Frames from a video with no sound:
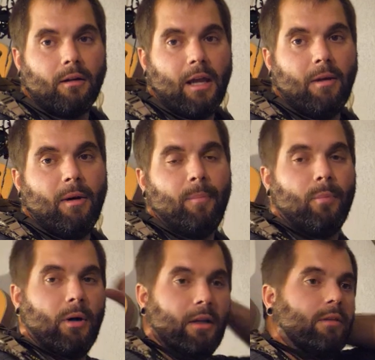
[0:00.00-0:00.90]
came
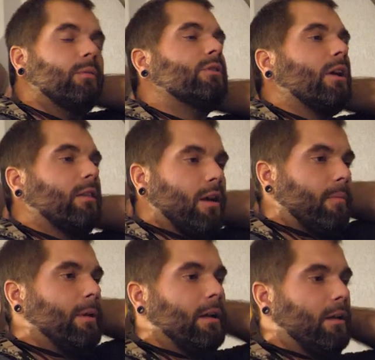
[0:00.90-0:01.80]
up with, which I
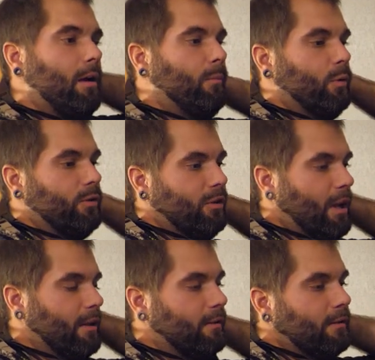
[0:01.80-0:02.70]
thought made a lot more
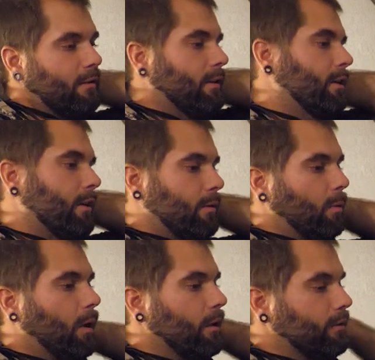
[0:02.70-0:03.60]
sense,
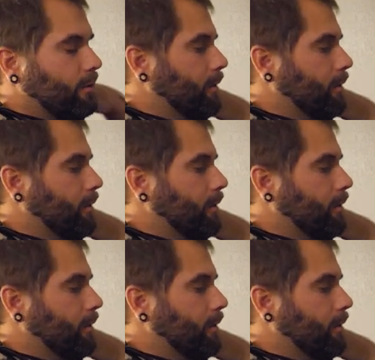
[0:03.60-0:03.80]
was,